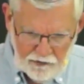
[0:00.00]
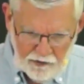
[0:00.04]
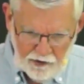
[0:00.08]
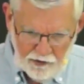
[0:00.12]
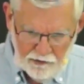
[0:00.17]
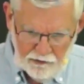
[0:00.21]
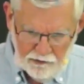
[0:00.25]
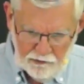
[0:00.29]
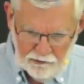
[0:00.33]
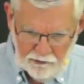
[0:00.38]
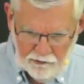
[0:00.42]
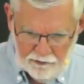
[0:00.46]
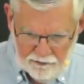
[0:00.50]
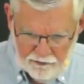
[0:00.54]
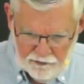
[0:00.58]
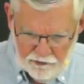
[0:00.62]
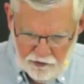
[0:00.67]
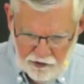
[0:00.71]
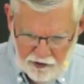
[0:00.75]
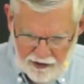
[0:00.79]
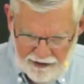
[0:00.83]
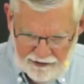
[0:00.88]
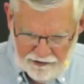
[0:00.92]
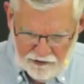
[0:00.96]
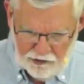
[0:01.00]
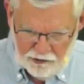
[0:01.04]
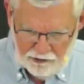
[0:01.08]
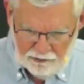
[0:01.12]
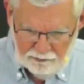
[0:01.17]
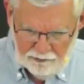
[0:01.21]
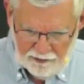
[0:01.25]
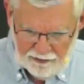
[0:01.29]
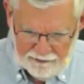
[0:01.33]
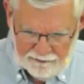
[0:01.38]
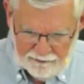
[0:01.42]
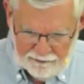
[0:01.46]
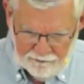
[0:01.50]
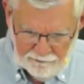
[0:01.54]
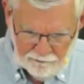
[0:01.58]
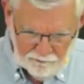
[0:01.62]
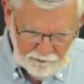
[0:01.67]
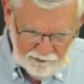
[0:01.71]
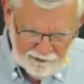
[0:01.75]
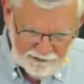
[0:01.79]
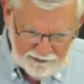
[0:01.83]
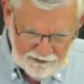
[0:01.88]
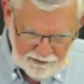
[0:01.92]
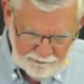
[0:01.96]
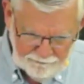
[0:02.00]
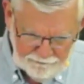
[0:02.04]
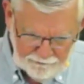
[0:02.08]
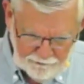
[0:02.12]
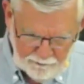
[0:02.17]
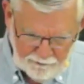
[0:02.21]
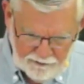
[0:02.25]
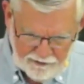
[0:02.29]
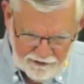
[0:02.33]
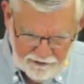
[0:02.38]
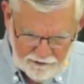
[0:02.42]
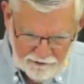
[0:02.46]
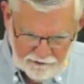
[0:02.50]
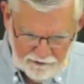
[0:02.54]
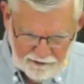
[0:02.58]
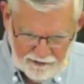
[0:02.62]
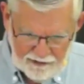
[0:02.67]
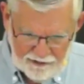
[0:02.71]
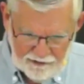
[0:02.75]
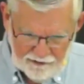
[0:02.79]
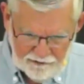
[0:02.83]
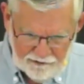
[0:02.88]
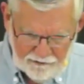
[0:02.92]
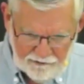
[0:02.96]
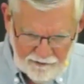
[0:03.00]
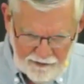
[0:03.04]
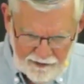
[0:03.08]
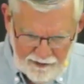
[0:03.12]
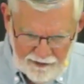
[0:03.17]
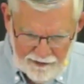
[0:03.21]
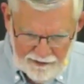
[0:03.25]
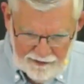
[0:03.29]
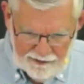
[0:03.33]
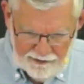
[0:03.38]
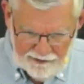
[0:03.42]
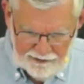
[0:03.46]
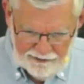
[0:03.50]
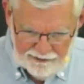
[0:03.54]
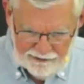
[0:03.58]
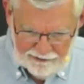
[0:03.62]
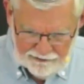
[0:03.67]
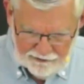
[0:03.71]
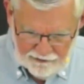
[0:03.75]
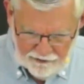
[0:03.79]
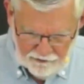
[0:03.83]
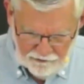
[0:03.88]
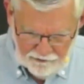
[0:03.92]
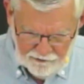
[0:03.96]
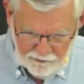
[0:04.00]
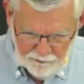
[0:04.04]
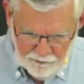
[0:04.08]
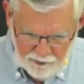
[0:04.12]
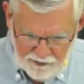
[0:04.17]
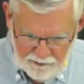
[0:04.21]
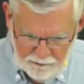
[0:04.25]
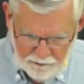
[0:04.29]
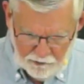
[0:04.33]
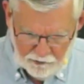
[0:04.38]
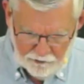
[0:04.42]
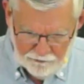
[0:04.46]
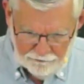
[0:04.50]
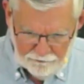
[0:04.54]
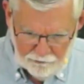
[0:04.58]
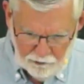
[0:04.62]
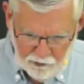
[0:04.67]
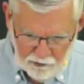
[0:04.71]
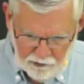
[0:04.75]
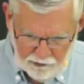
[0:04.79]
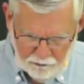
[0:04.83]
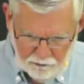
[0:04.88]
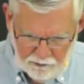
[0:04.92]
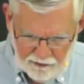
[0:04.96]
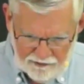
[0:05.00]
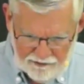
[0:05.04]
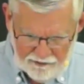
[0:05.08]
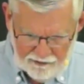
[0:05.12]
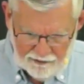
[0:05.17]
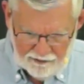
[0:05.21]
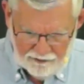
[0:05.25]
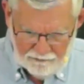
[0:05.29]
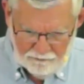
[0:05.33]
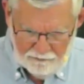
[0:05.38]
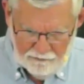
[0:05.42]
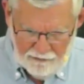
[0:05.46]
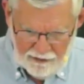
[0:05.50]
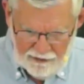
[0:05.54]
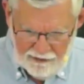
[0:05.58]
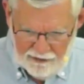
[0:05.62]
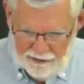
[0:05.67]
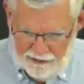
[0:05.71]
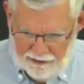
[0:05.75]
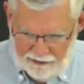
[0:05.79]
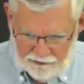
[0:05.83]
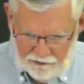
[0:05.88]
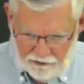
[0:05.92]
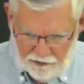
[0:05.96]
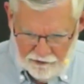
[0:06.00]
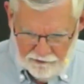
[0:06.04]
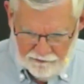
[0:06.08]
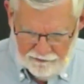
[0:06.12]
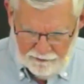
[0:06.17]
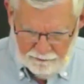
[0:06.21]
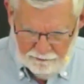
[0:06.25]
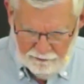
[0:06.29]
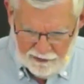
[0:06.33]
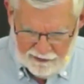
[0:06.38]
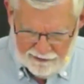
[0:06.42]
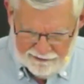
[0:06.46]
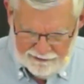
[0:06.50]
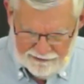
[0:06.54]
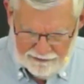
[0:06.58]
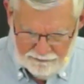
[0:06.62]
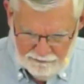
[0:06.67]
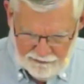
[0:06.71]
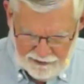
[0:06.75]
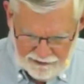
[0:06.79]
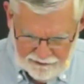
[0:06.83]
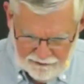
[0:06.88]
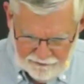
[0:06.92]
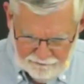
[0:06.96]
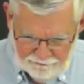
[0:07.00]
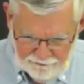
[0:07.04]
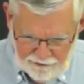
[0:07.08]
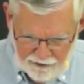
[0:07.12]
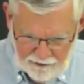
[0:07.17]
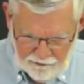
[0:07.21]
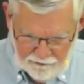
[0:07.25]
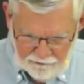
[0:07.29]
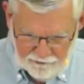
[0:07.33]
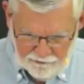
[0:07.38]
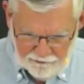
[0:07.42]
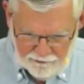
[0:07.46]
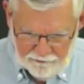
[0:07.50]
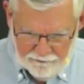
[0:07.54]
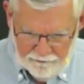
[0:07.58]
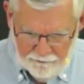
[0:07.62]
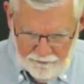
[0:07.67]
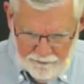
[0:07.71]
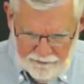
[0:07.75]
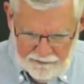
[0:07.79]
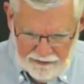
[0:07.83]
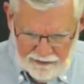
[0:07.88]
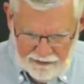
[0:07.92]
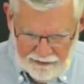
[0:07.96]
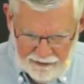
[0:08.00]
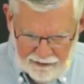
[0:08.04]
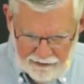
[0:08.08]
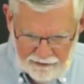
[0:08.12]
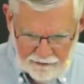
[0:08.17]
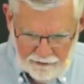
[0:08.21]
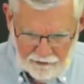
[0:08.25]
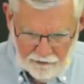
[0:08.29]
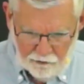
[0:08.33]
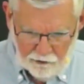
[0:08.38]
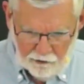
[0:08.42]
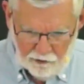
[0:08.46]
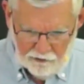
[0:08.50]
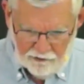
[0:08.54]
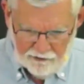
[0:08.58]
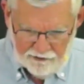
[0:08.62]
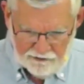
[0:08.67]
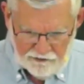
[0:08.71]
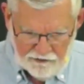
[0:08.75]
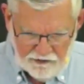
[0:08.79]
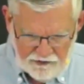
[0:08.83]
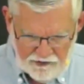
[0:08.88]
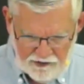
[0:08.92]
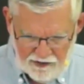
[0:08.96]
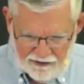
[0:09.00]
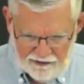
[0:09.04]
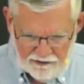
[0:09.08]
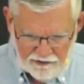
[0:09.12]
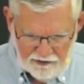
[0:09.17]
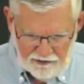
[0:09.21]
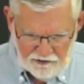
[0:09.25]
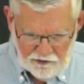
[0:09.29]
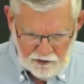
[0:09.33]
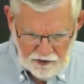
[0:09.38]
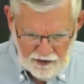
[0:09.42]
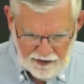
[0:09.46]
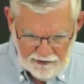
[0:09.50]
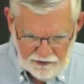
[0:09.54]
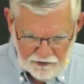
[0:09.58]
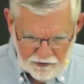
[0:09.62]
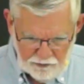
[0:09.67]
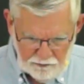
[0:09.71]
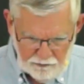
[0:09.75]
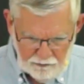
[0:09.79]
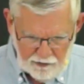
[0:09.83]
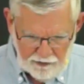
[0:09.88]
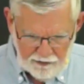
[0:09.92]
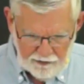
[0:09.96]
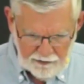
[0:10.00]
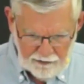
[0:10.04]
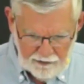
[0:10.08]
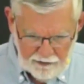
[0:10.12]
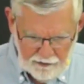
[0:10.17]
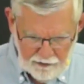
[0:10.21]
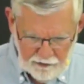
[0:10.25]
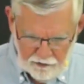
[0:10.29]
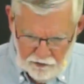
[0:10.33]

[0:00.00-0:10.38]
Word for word: So Joshua went up from Gilgal, he and all the people of war with him, and all the mighty men of valor. And the Lord said to Joshua,